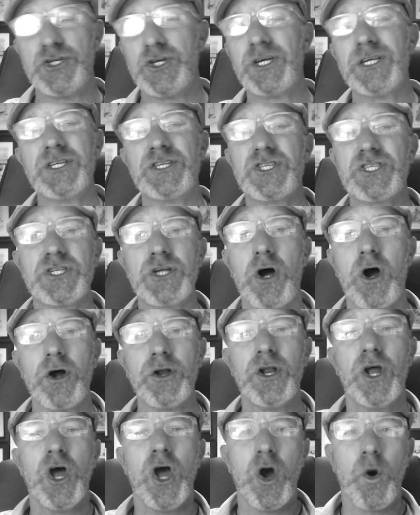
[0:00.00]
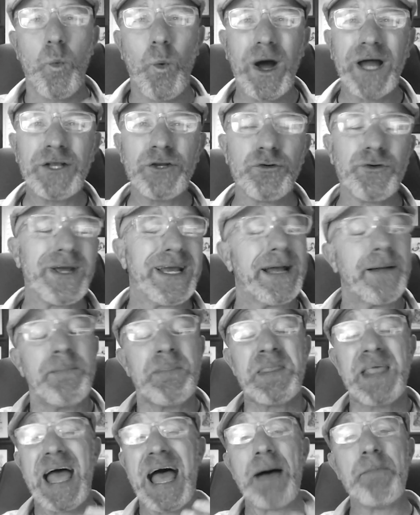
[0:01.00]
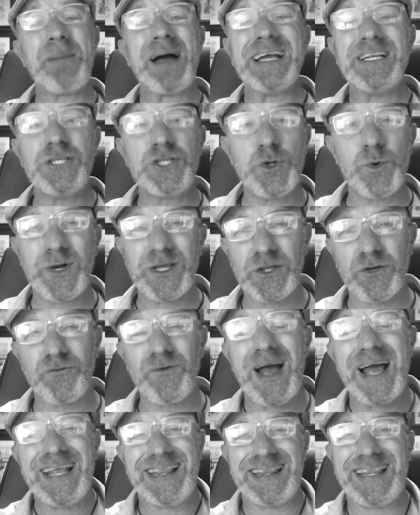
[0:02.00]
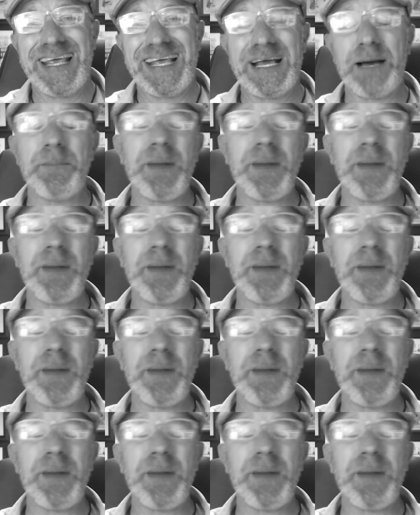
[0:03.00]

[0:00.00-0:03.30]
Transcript: You're going to start wondering, am I doing the right thing?